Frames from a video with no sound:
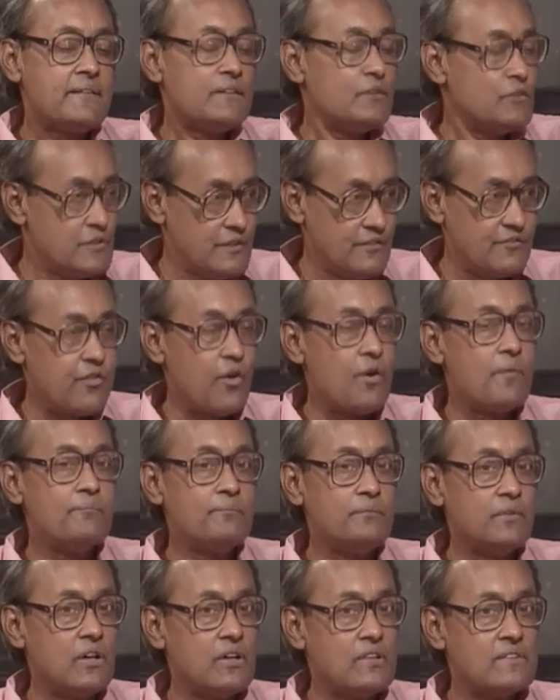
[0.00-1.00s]

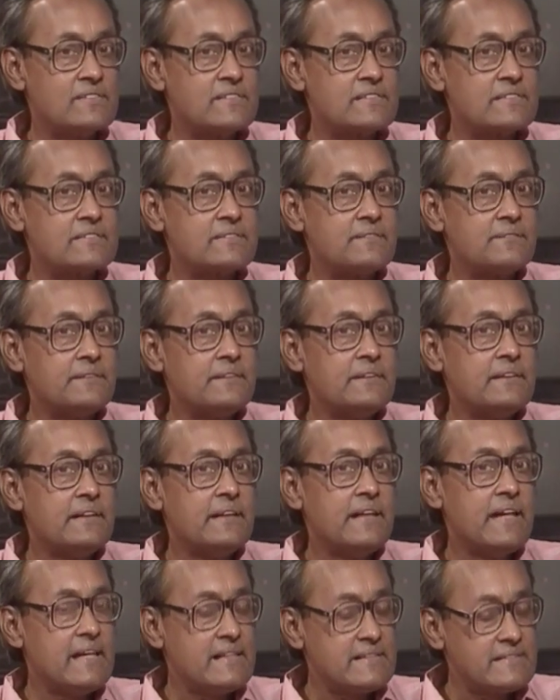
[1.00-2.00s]
uniform blocks,
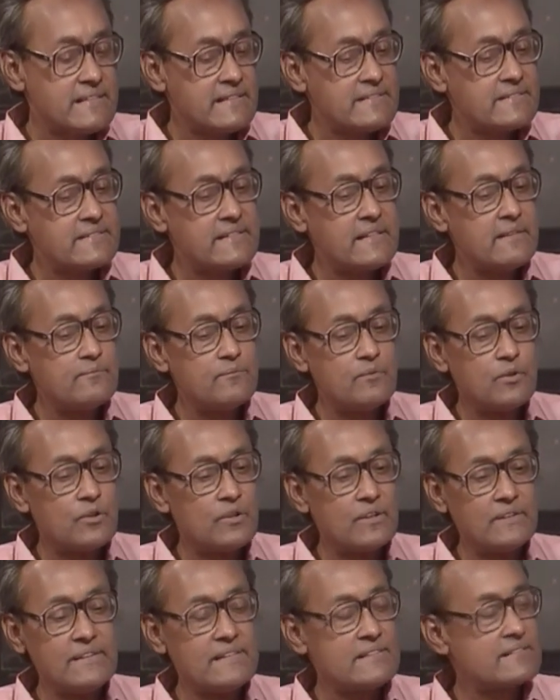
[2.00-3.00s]
existing
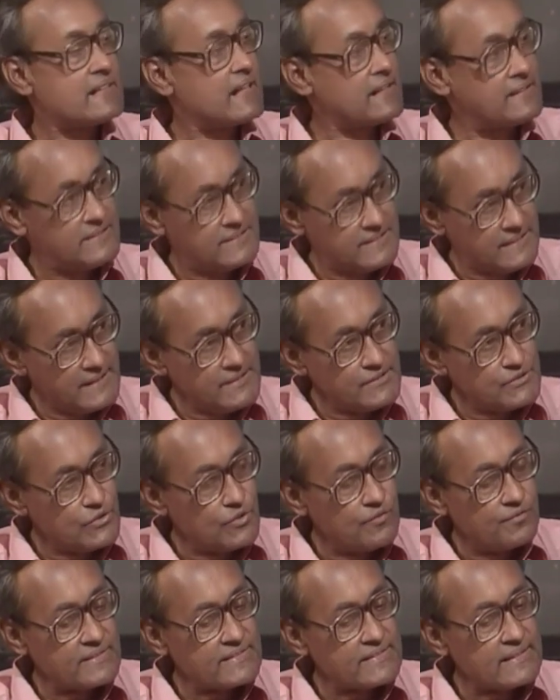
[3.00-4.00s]
more or less unchanged
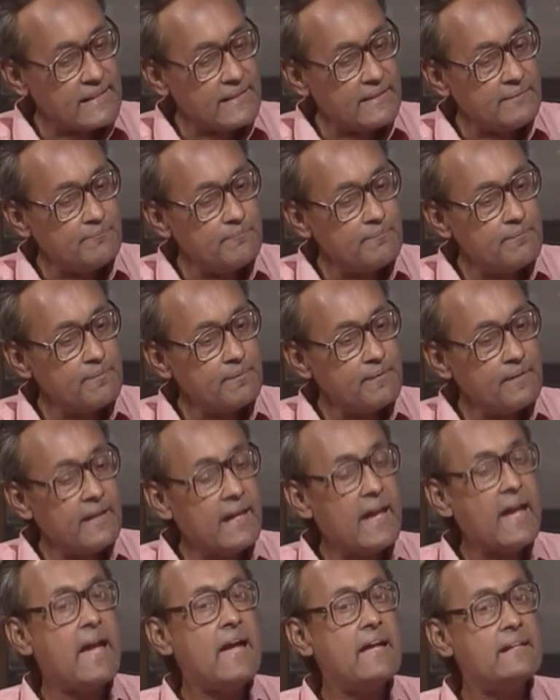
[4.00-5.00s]
over time
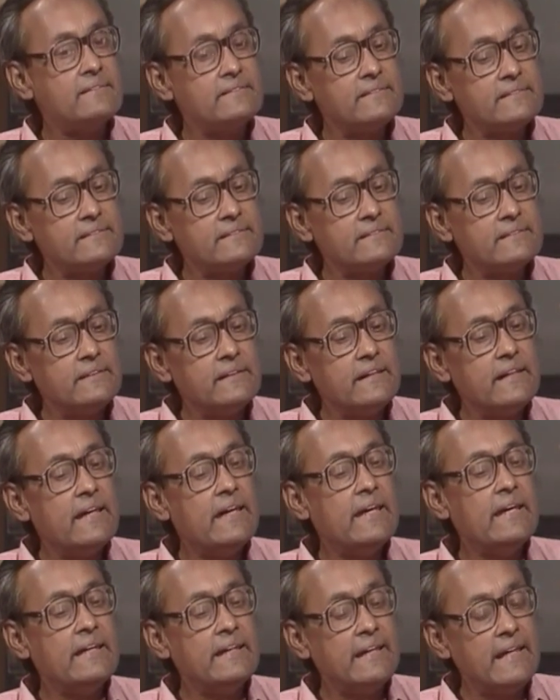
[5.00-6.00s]
and
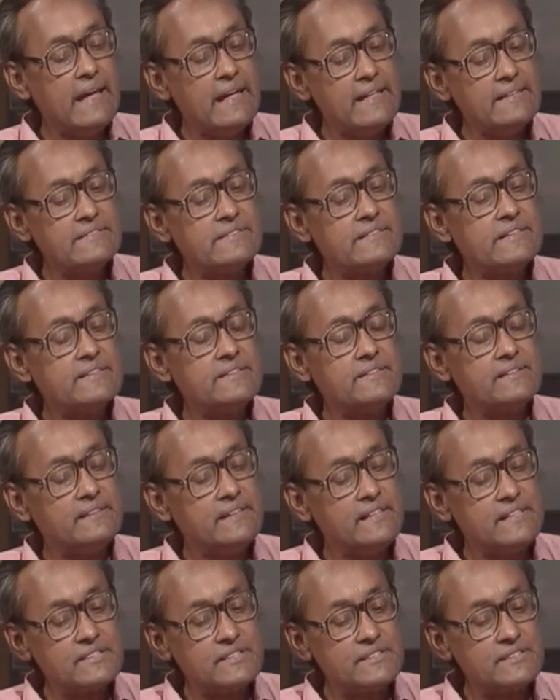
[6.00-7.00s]
engaged in
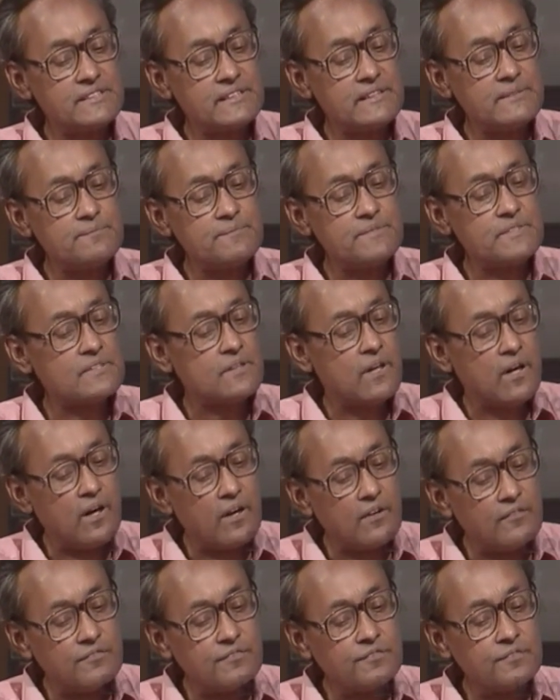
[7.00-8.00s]
relationships
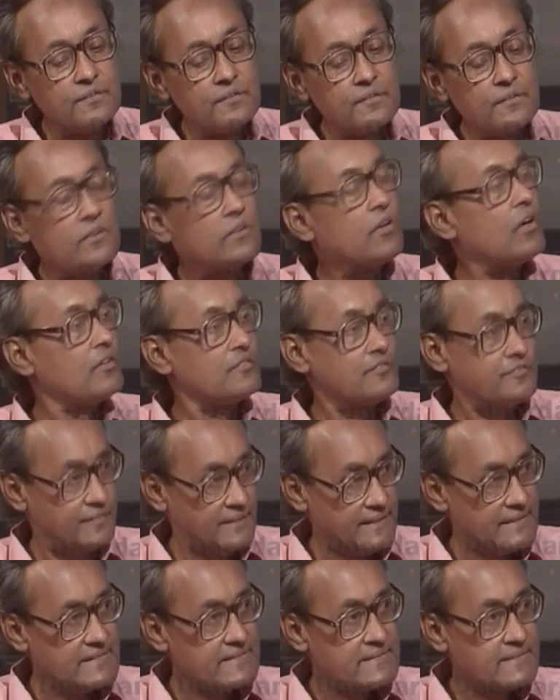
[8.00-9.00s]
of
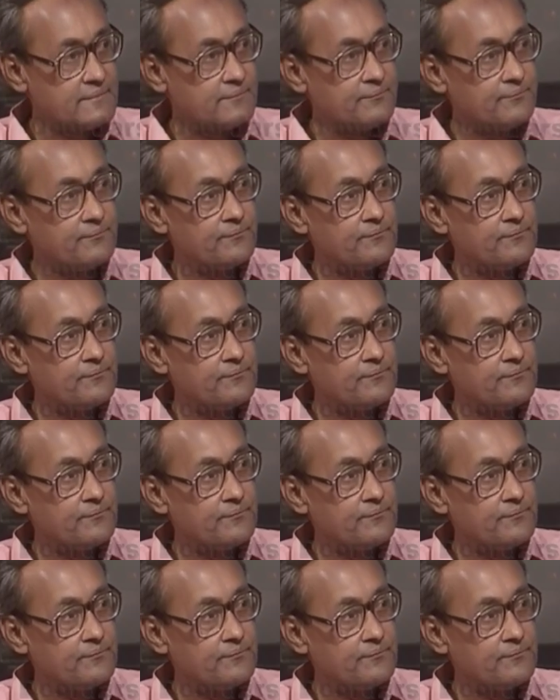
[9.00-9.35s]
conflict,